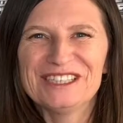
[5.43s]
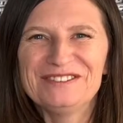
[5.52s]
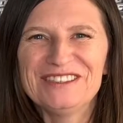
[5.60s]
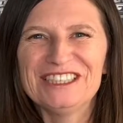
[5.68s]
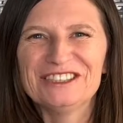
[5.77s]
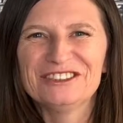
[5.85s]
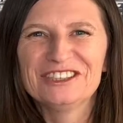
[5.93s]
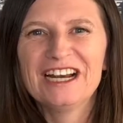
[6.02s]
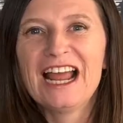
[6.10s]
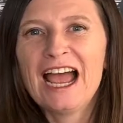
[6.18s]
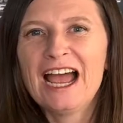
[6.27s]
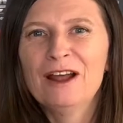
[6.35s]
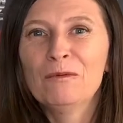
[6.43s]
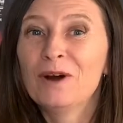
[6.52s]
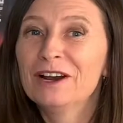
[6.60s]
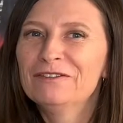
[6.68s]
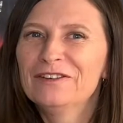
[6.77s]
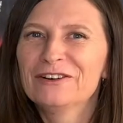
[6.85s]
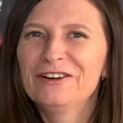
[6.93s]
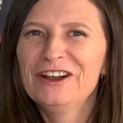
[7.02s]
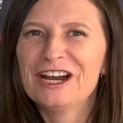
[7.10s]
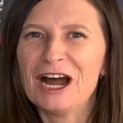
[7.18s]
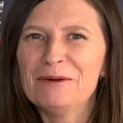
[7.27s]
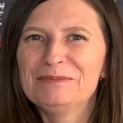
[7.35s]
for children and one for
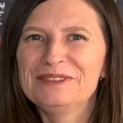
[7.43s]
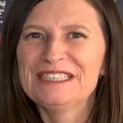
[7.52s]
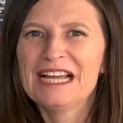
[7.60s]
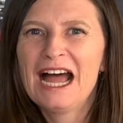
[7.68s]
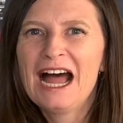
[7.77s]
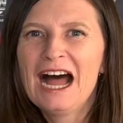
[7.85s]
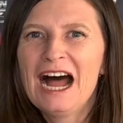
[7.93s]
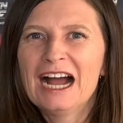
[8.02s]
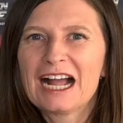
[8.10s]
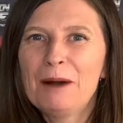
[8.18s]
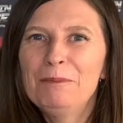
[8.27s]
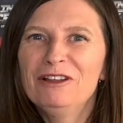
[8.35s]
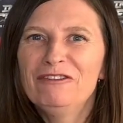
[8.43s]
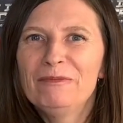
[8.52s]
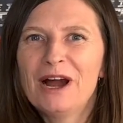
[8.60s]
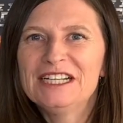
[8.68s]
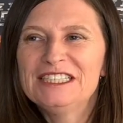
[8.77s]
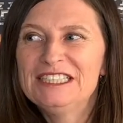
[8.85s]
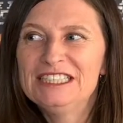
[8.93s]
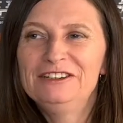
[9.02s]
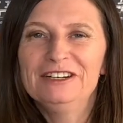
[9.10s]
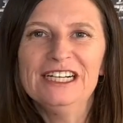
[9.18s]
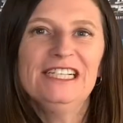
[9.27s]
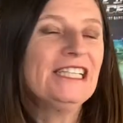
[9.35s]
grown-ups. A couple of my
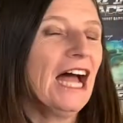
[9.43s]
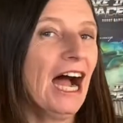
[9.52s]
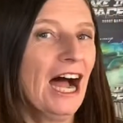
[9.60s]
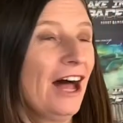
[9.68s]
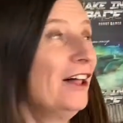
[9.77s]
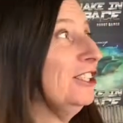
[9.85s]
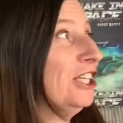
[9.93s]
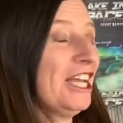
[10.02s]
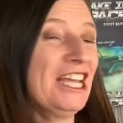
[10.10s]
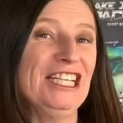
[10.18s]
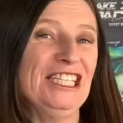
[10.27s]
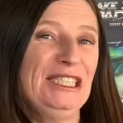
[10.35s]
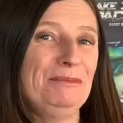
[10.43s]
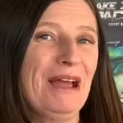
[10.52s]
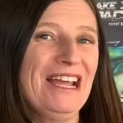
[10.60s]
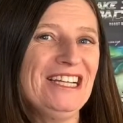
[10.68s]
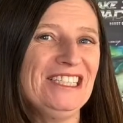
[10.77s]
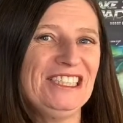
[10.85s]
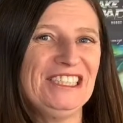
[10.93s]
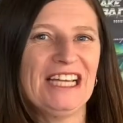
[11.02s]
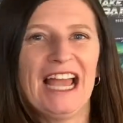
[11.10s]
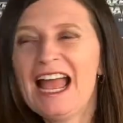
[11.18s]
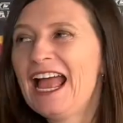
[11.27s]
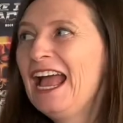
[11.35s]
series are Jake in Space
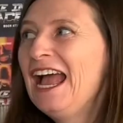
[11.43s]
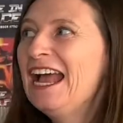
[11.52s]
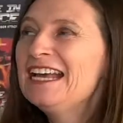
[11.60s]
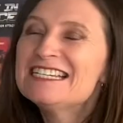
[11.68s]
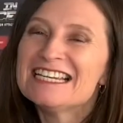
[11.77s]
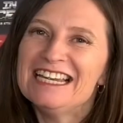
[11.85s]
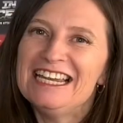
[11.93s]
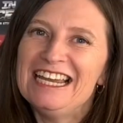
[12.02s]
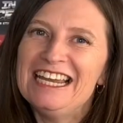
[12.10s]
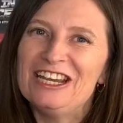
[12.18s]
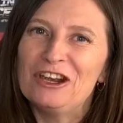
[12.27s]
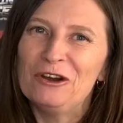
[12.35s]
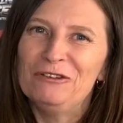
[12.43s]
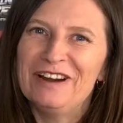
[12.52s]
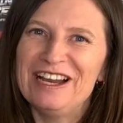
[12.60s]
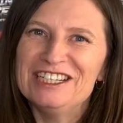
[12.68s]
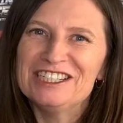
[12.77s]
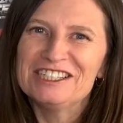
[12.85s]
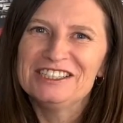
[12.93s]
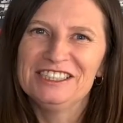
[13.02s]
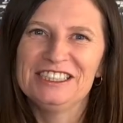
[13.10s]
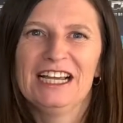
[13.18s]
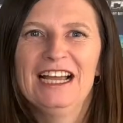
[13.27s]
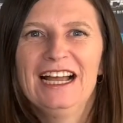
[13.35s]
and Eco Rangers.
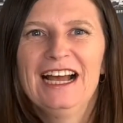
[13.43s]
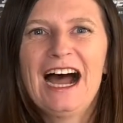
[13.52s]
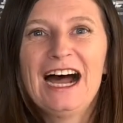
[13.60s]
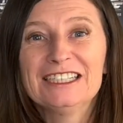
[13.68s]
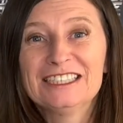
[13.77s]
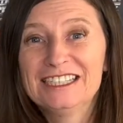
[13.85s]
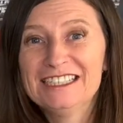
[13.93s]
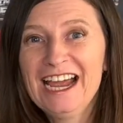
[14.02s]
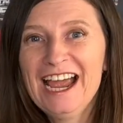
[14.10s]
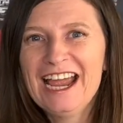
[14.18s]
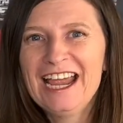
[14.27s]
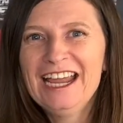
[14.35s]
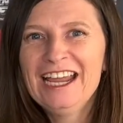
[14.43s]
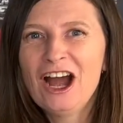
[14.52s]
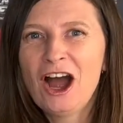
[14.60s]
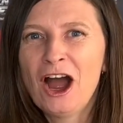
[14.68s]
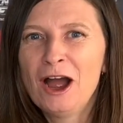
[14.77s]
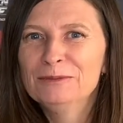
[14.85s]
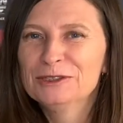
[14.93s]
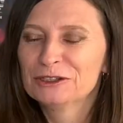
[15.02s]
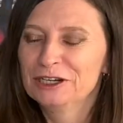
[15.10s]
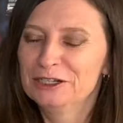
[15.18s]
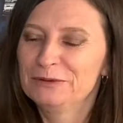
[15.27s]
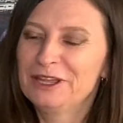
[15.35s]
Today I'm
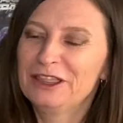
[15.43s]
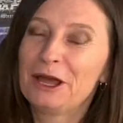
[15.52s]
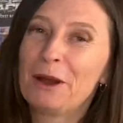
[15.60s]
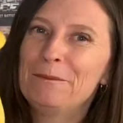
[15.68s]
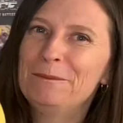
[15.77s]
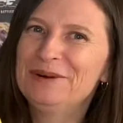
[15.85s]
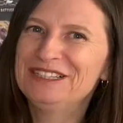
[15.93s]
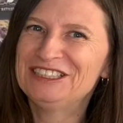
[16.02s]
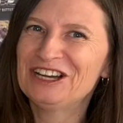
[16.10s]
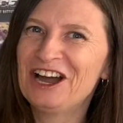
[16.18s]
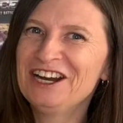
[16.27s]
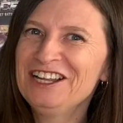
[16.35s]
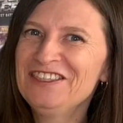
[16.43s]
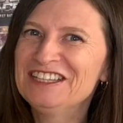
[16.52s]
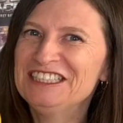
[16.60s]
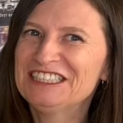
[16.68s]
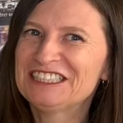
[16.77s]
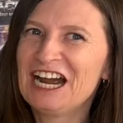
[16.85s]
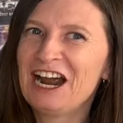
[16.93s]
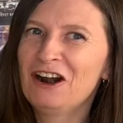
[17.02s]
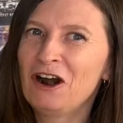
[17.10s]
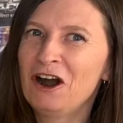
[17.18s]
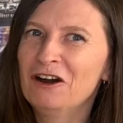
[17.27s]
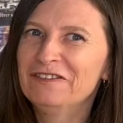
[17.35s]
joined with Poseidon, the star
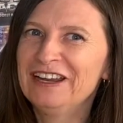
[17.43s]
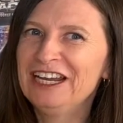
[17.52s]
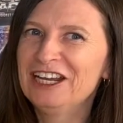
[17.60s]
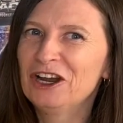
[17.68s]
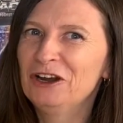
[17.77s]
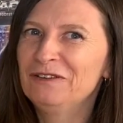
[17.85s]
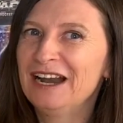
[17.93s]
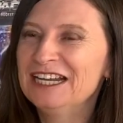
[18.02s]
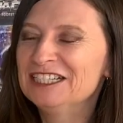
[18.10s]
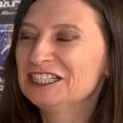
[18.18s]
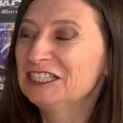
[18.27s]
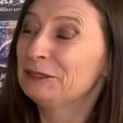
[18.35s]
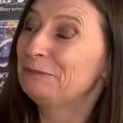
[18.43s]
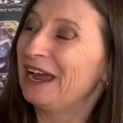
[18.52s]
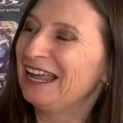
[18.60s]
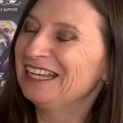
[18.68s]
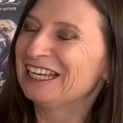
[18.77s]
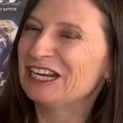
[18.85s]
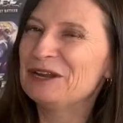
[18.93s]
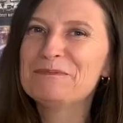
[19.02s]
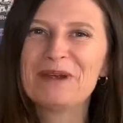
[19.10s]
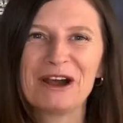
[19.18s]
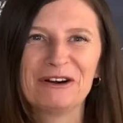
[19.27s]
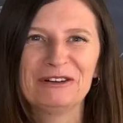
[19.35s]
of Eco Rangers, Pelican in
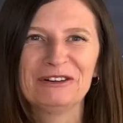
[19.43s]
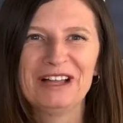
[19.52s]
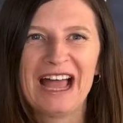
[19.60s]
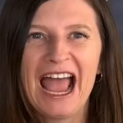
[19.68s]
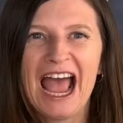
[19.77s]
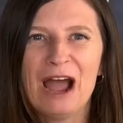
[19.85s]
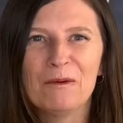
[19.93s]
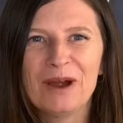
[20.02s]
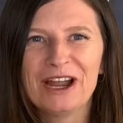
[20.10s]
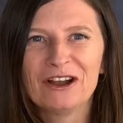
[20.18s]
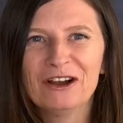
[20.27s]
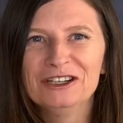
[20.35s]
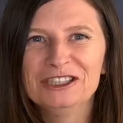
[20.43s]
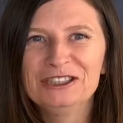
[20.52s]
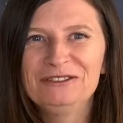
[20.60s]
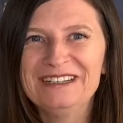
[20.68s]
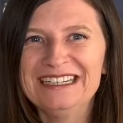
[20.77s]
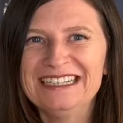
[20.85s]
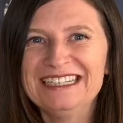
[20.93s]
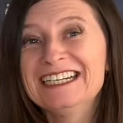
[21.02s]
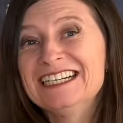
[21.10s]
Peril, and we're going to read